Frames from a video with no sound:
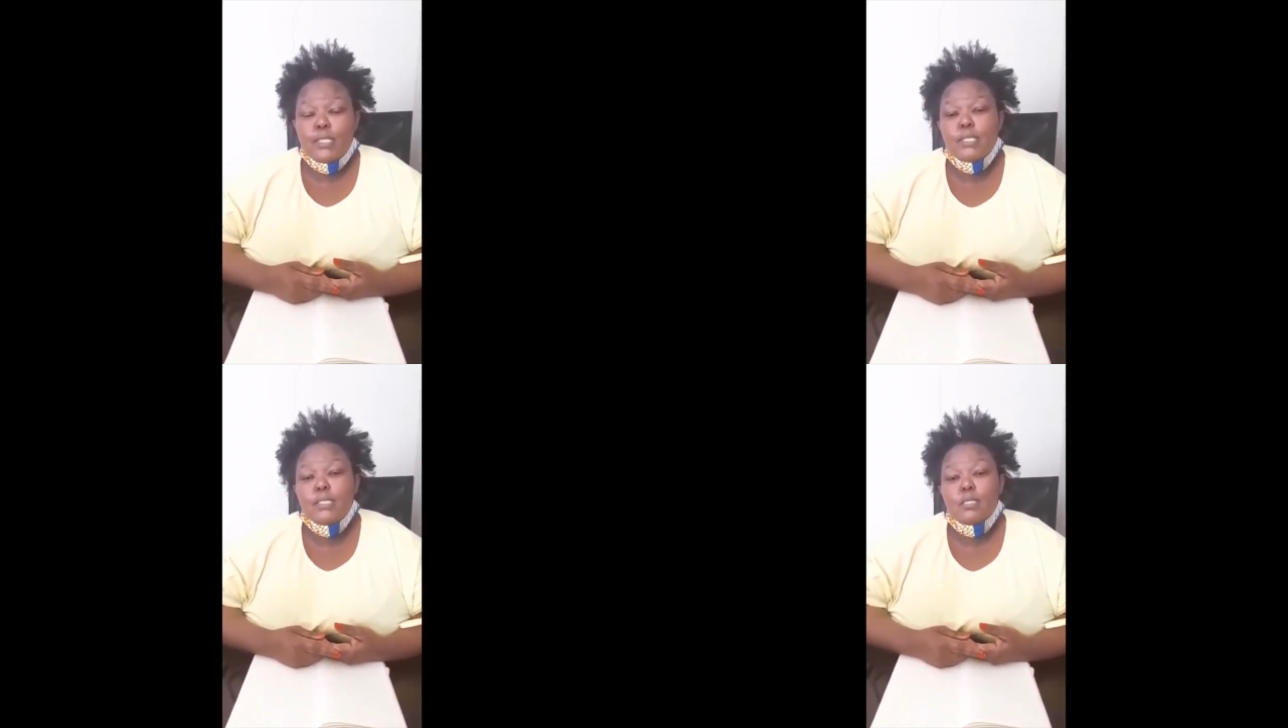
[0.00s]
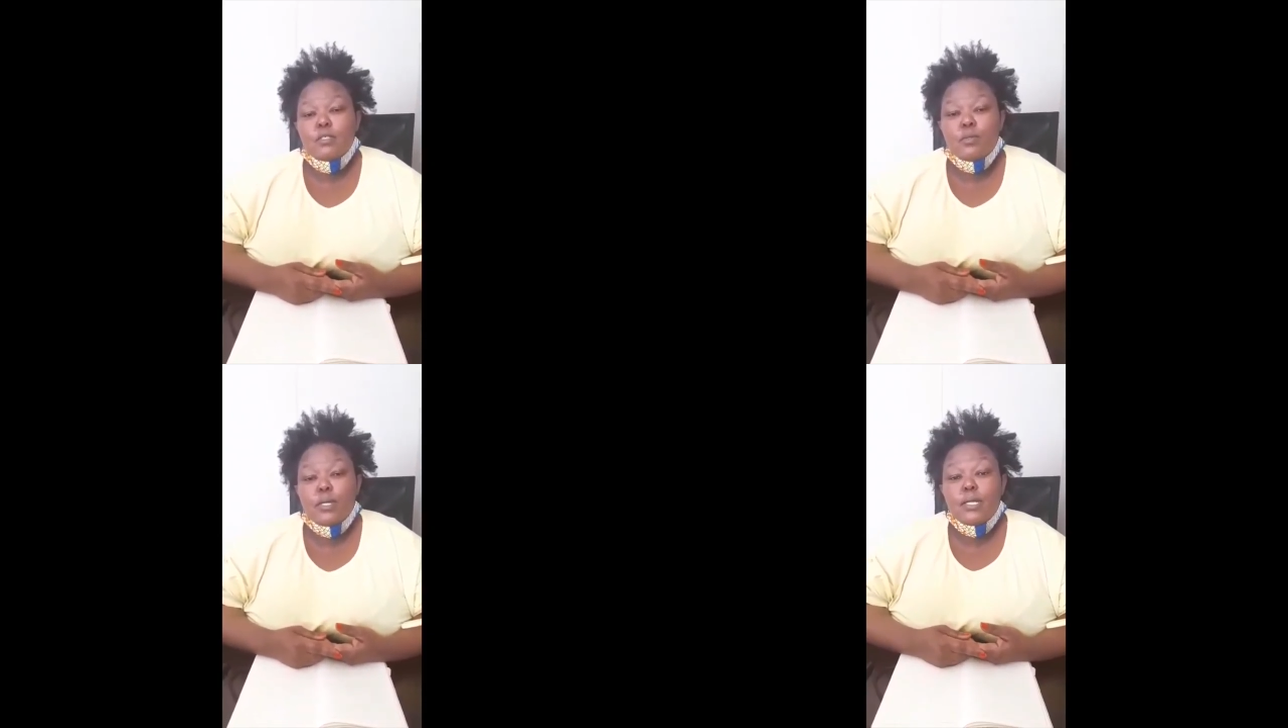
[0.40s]

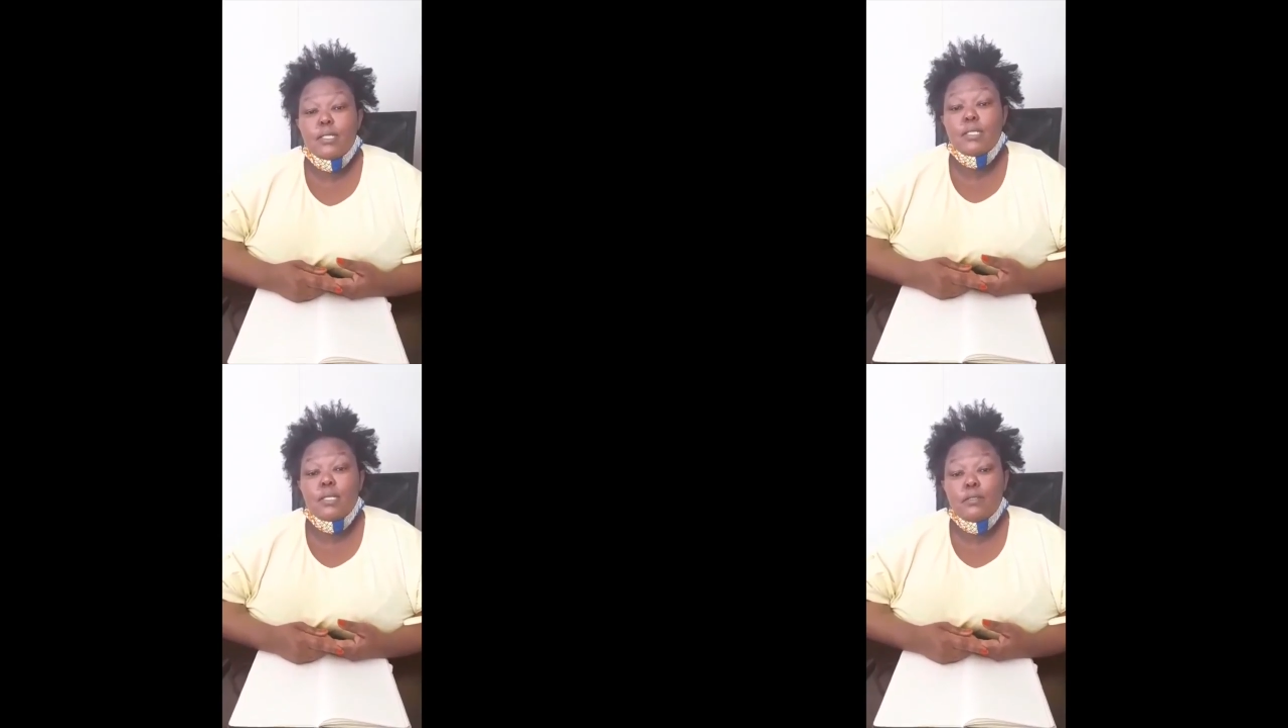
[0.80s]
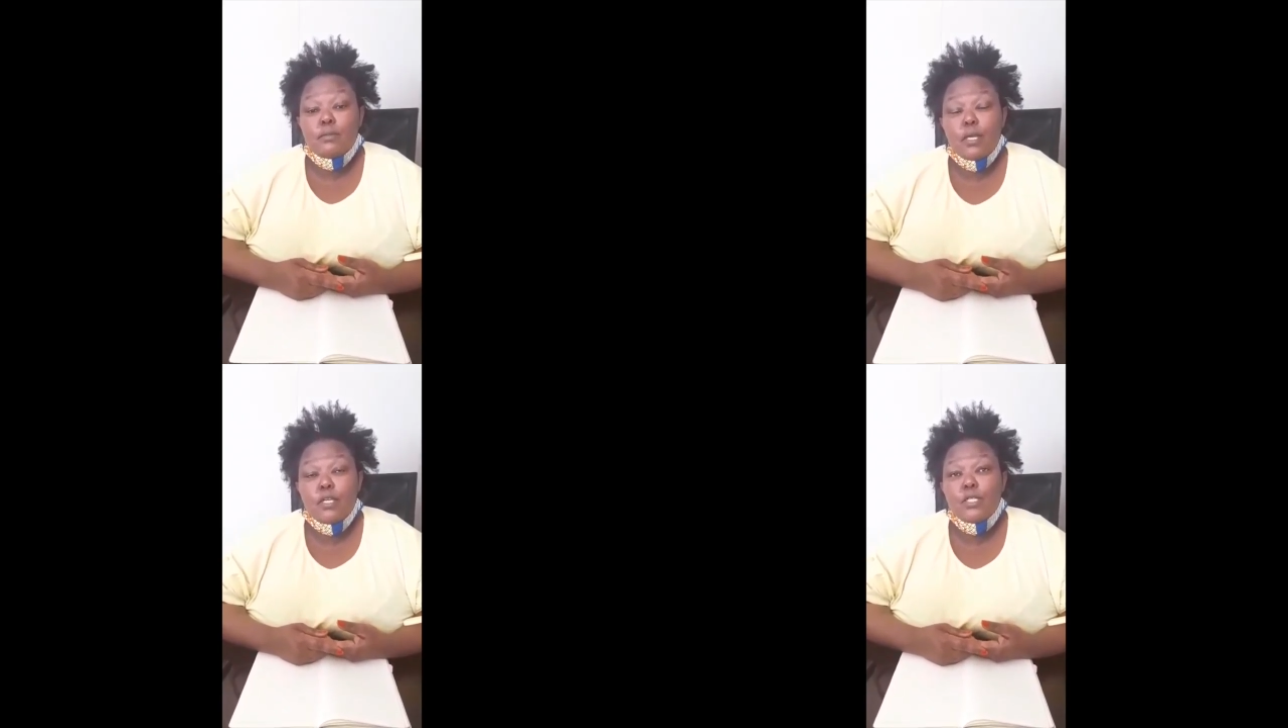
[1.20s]
Sex Workers
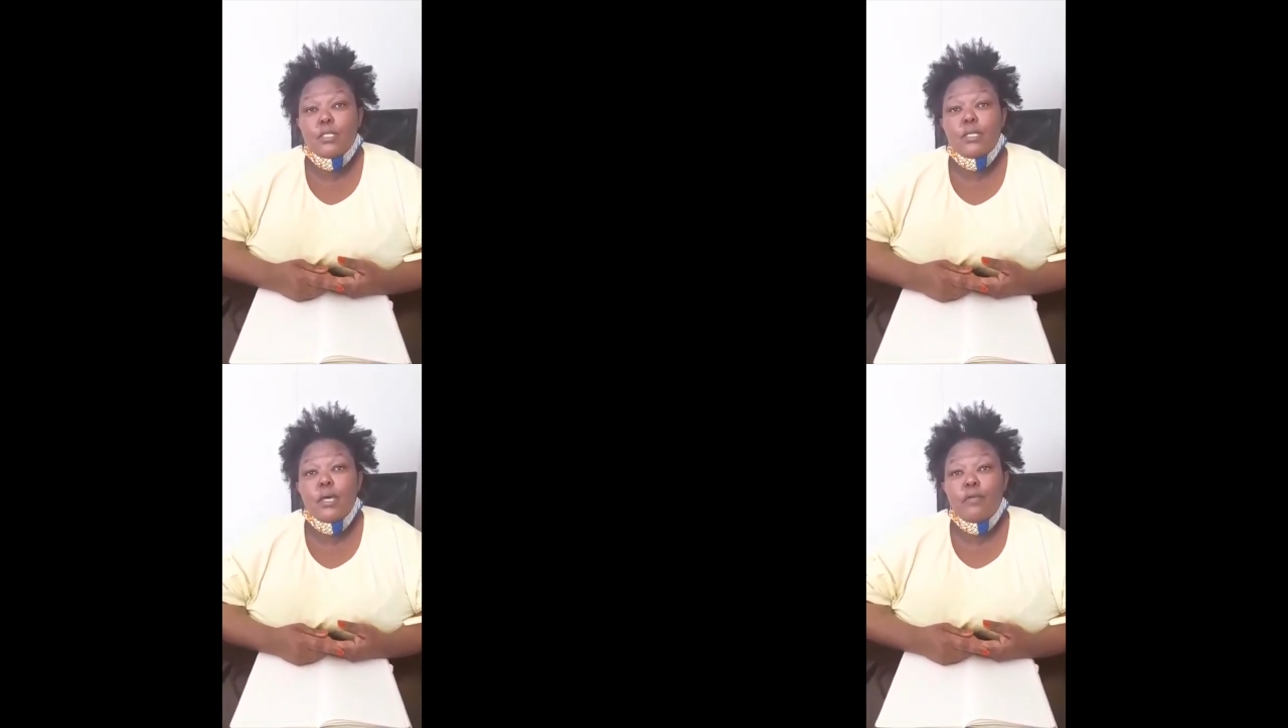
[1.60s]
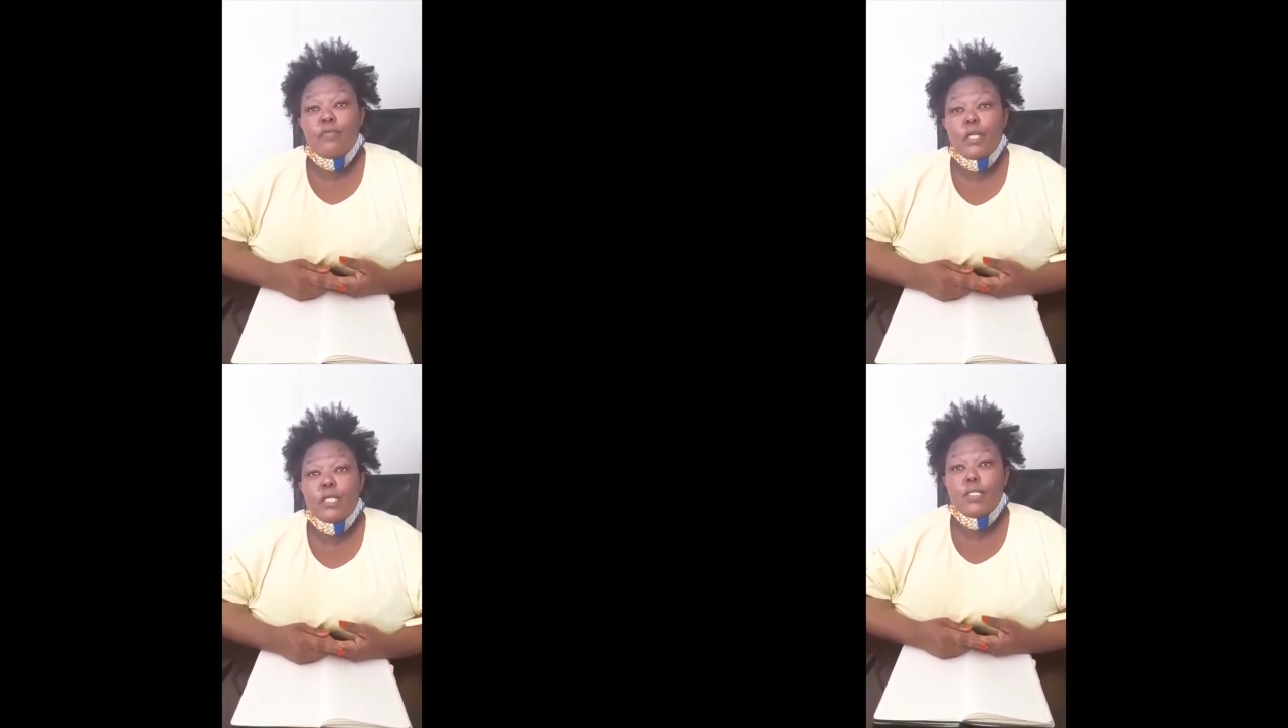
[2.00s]
Education and
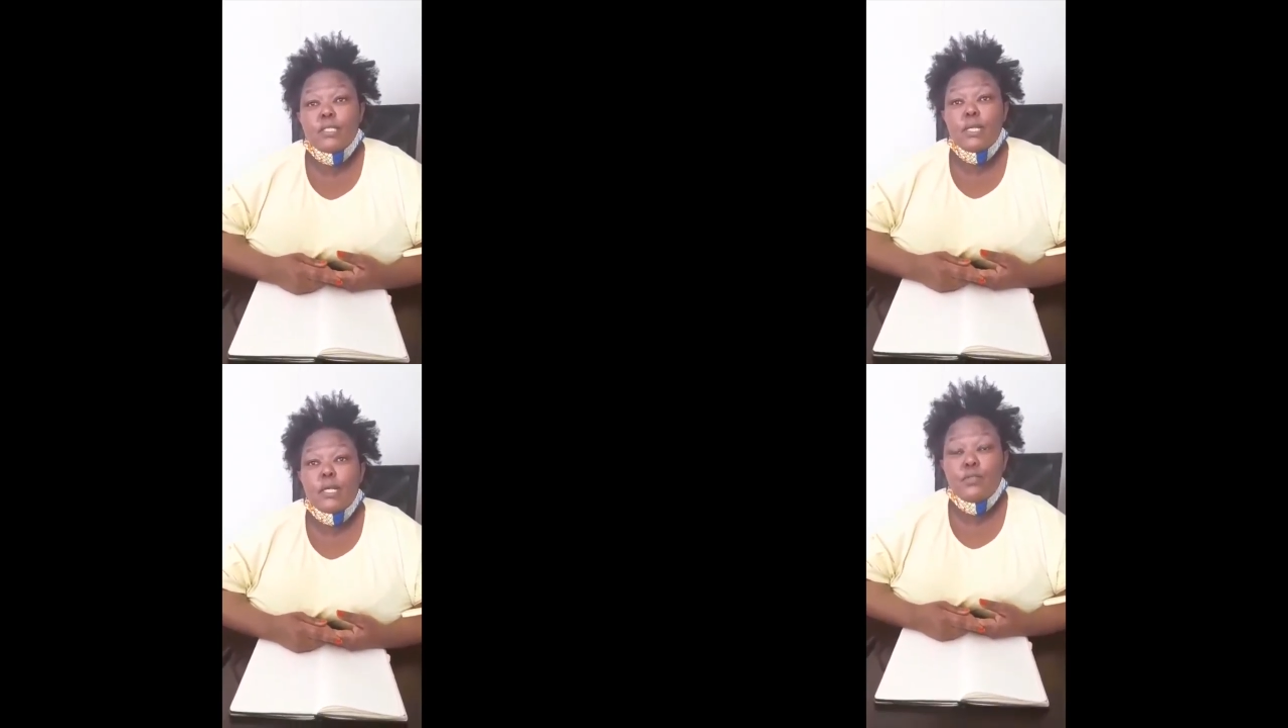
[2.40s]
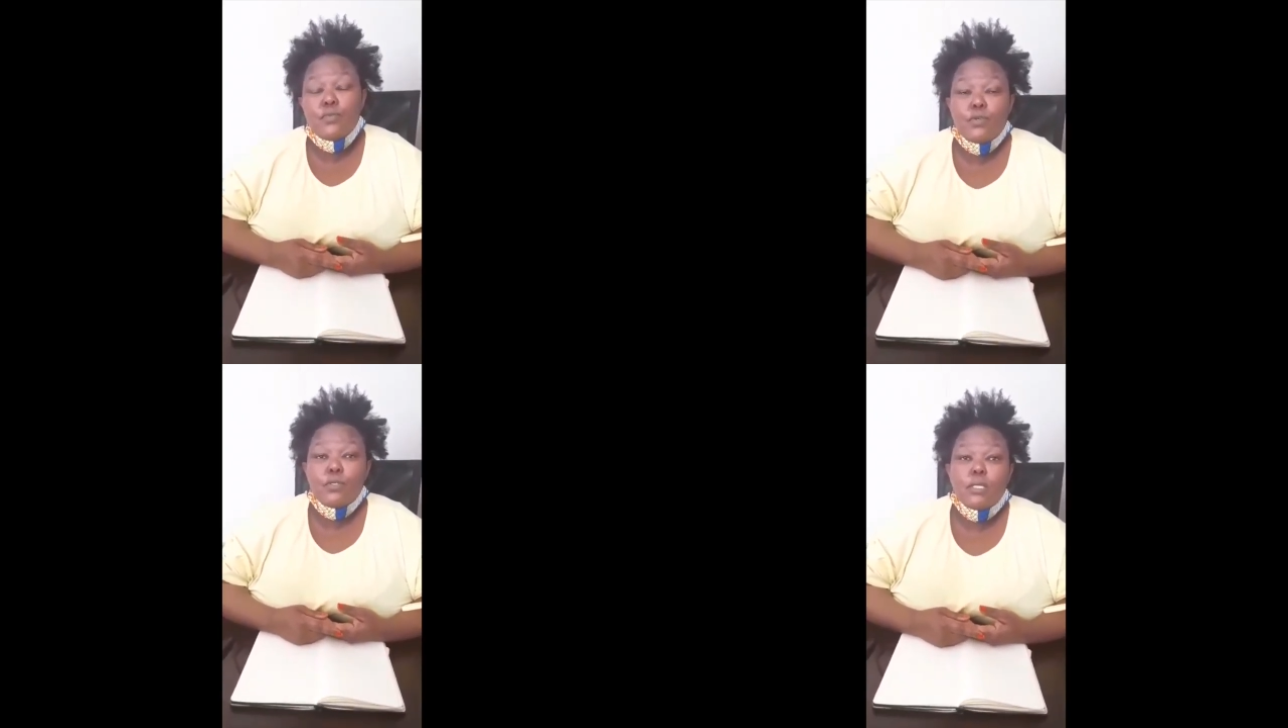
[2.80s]
Advocacy Task
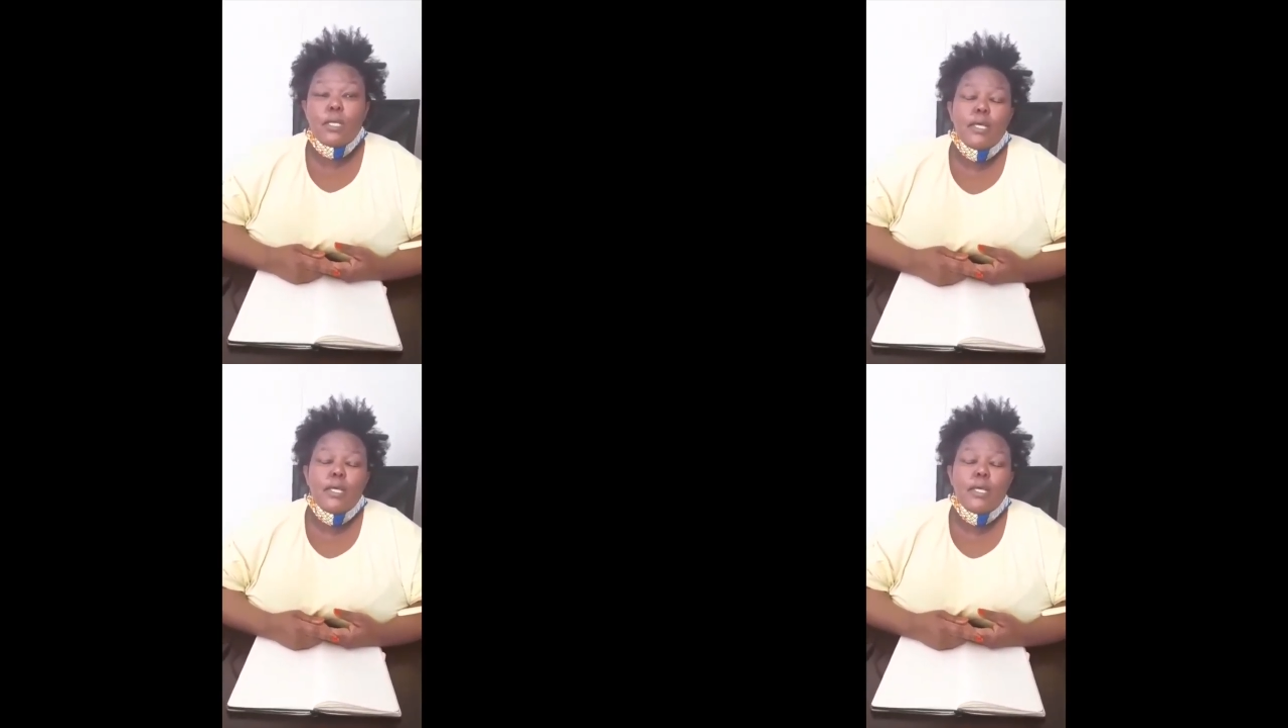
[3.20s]
Force.